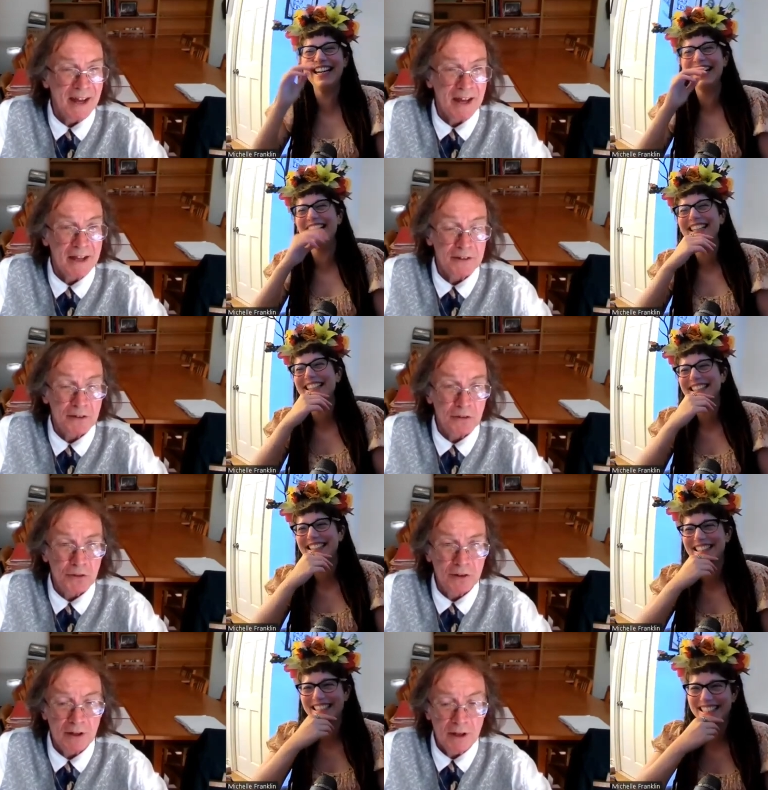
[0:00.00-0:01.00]

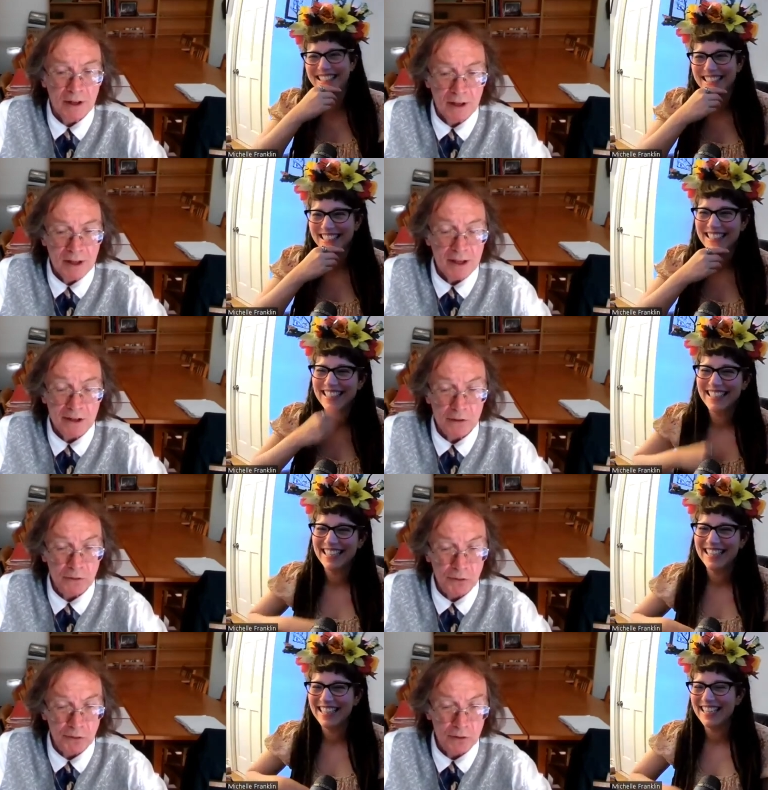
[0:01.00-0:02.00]
Speaker 1: and he
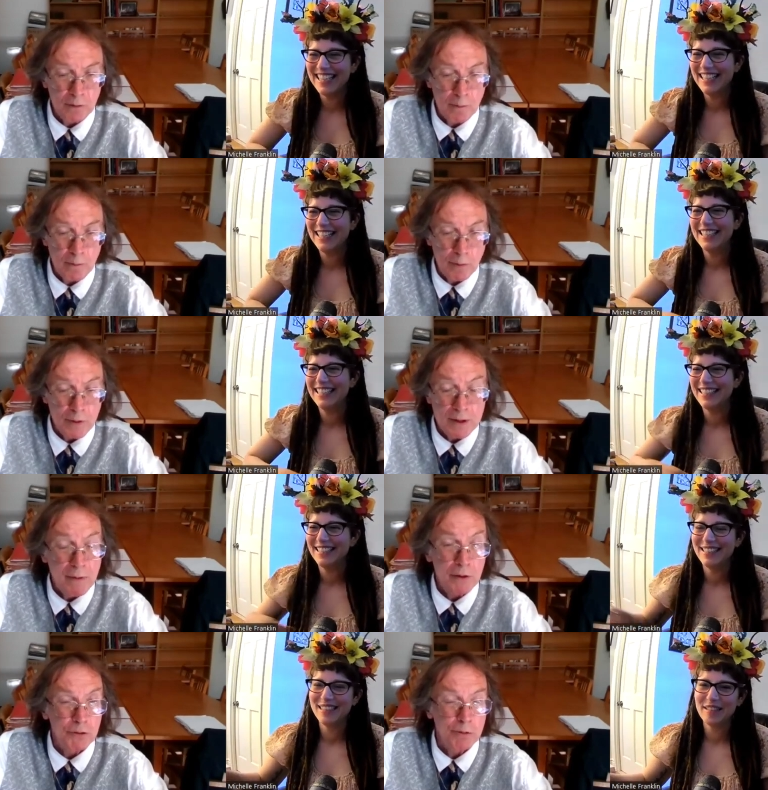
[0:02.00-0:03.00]
is
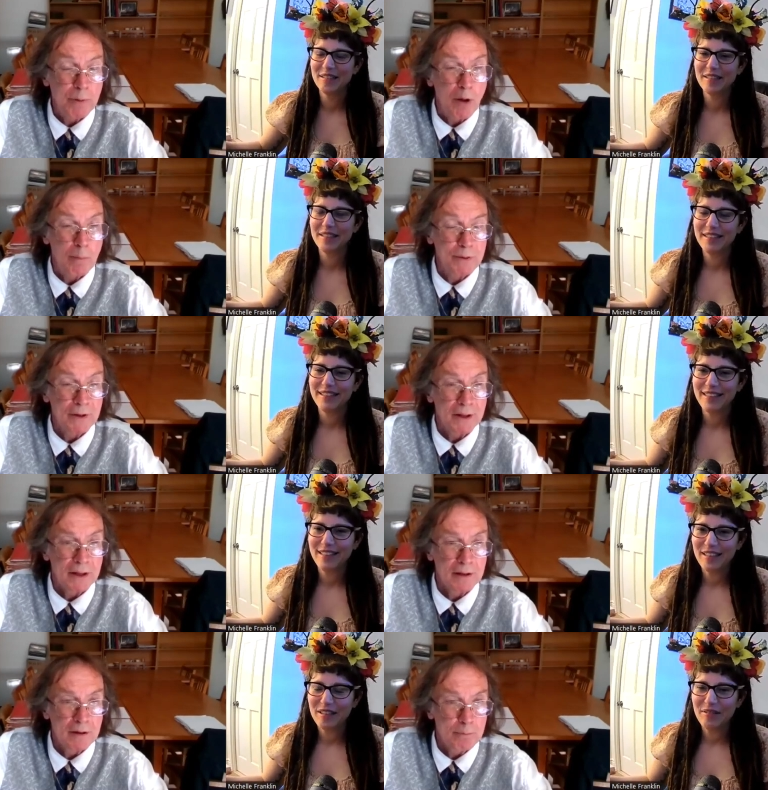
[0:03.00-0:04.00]
the most
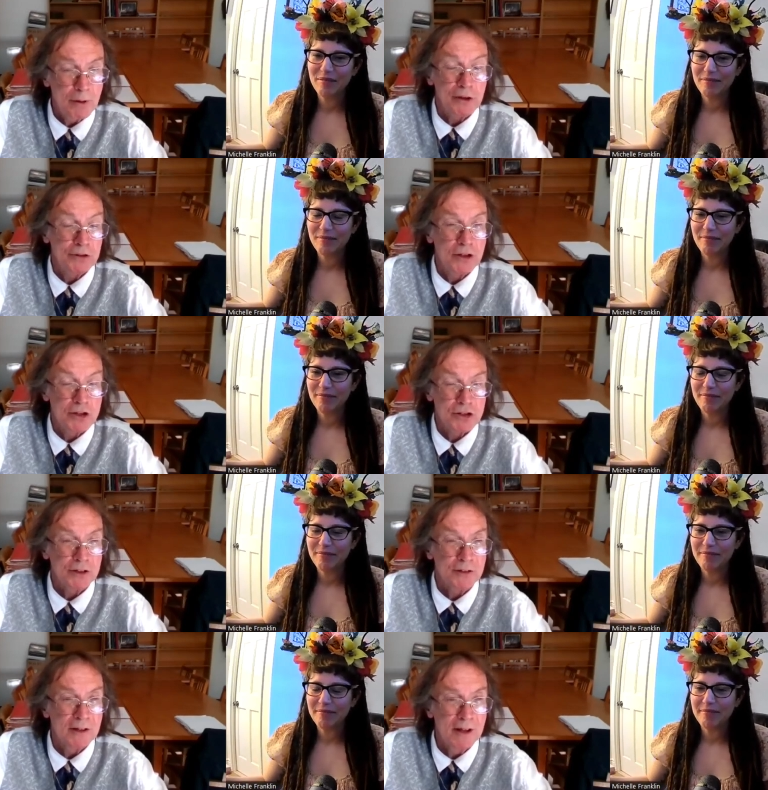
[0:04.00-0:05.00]
popular
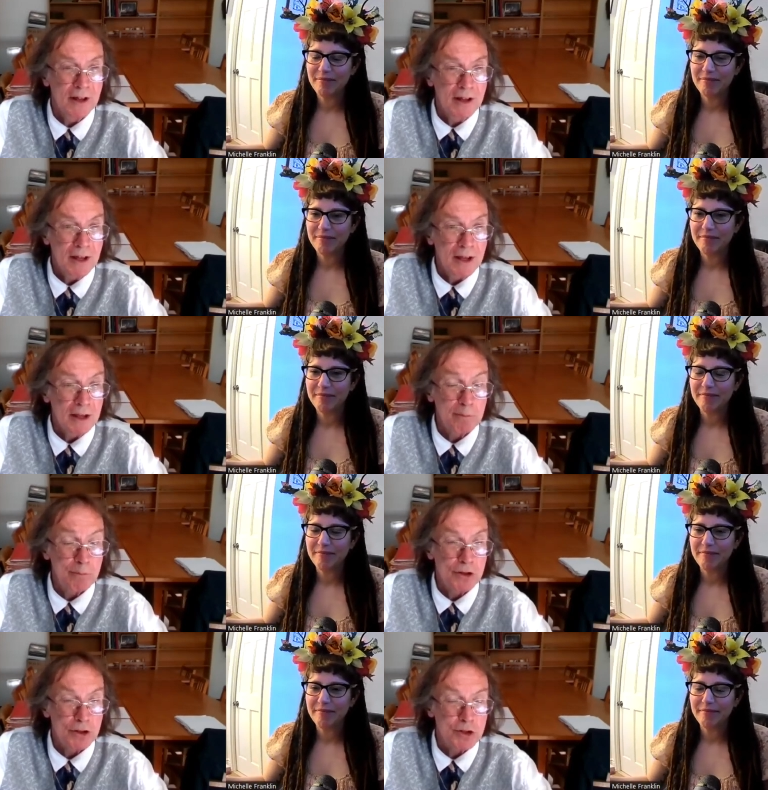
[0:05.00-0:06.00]
politician
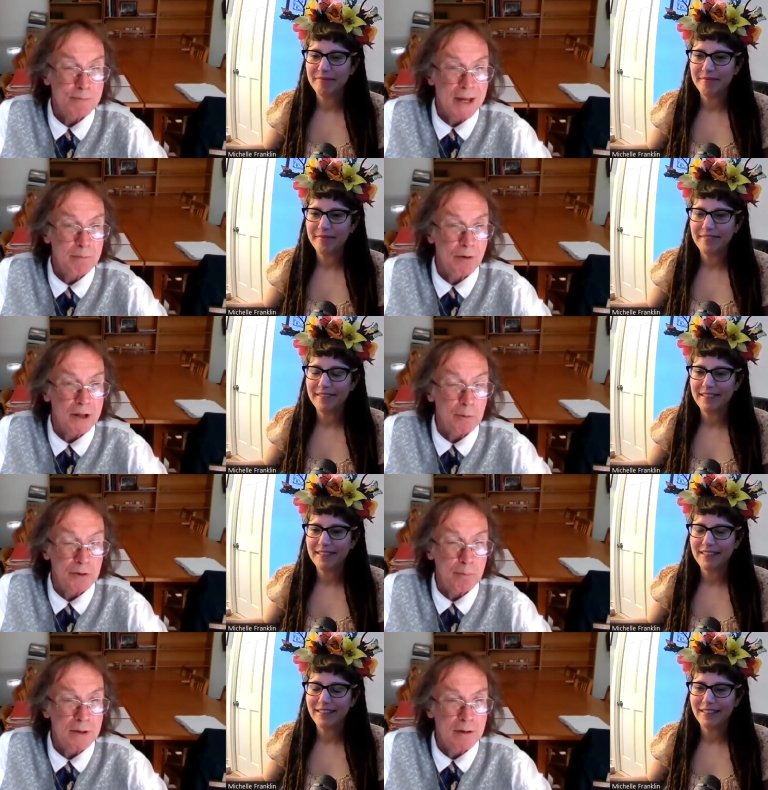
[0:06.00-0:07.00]
in British memory.
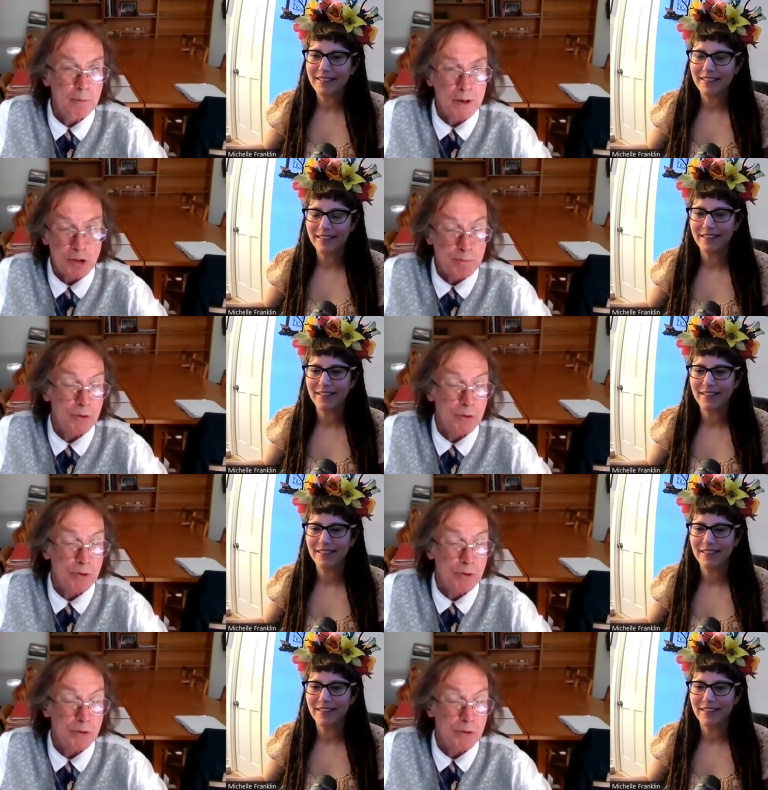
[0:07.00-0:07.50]
When the B- British